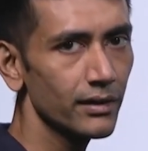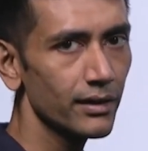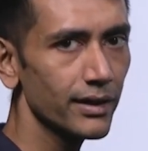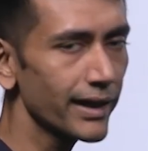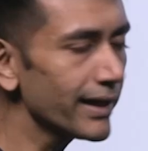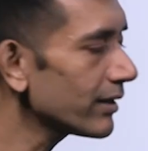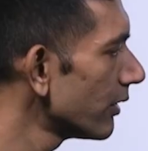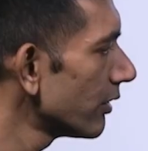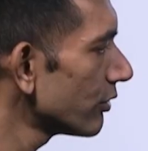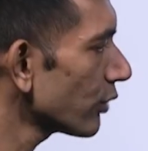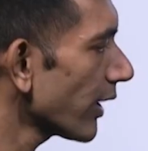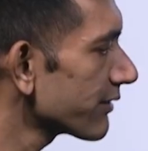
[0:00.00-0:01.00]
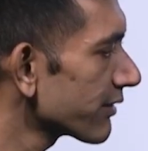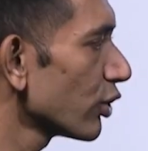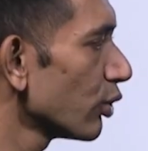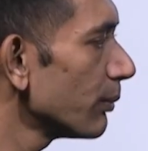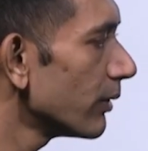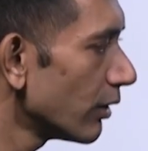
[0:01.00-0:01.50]
correct? So x
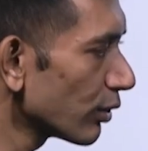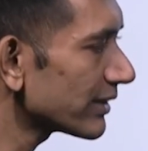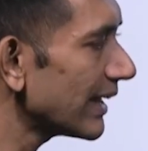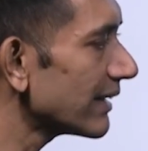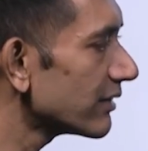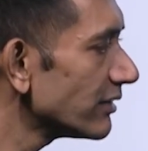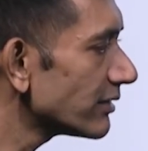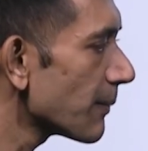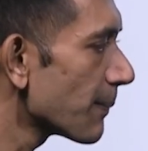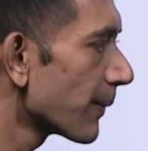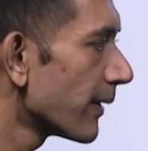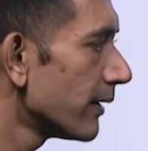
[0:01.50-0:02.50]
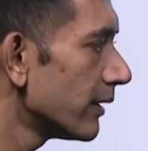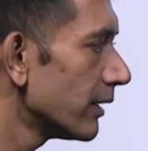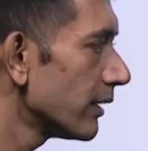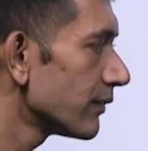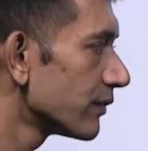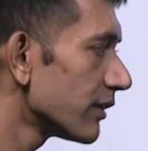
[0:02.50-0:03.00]
cube looks like this.
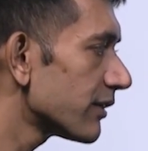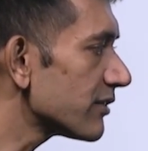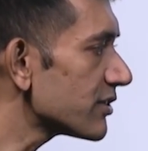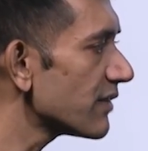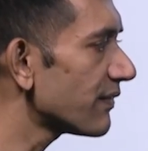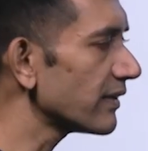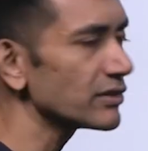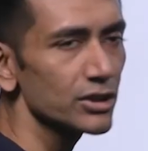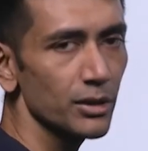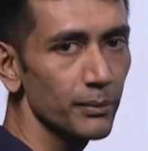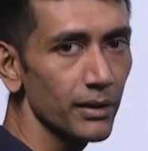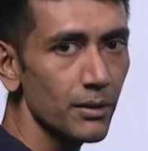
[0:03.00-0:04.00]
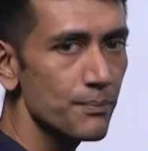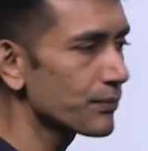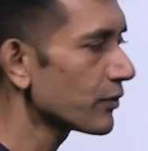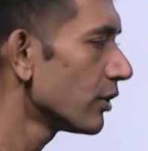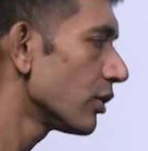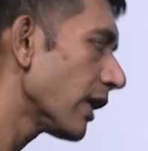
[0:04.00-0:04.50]
This is differentiable
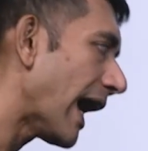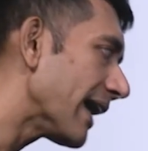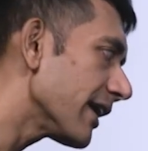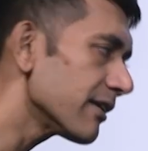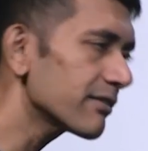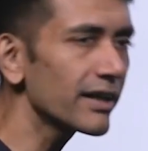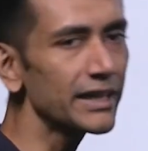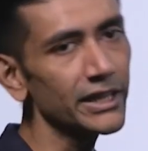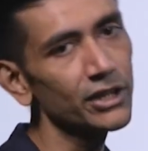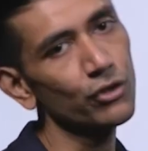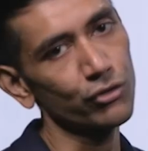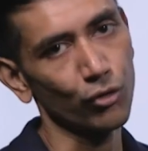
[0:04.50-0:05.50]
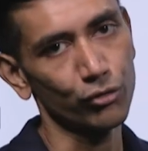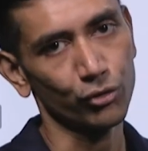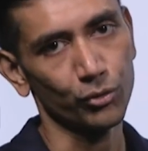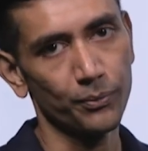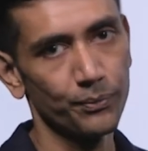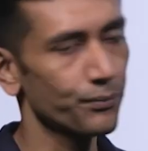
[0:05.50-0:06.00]
and it is continuous also.
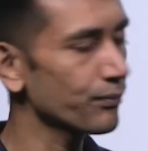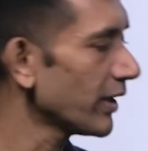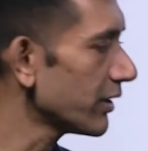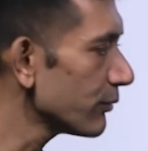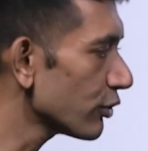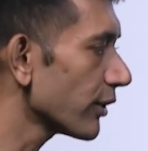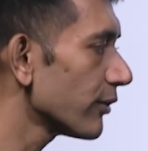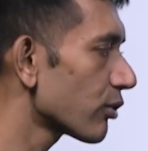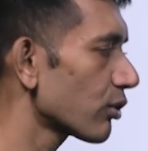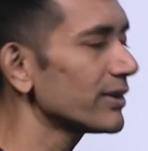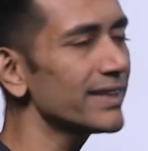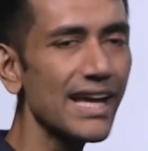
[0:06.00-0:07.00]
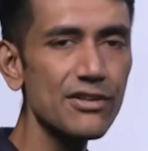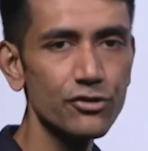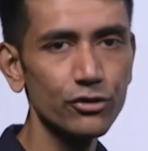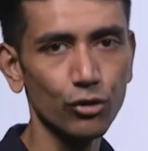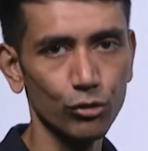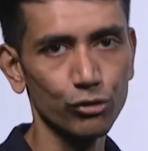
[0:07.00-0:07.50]
That means you can draw the
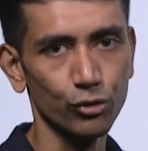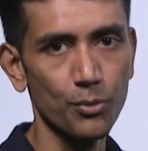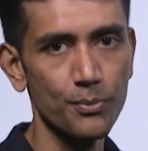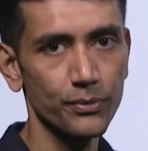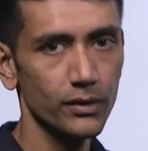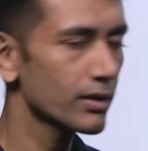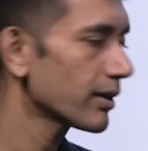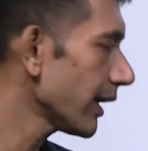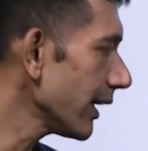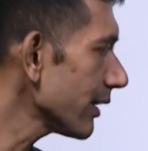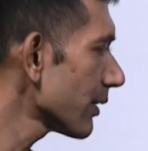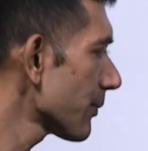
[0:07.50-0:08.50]
tangent also, correct?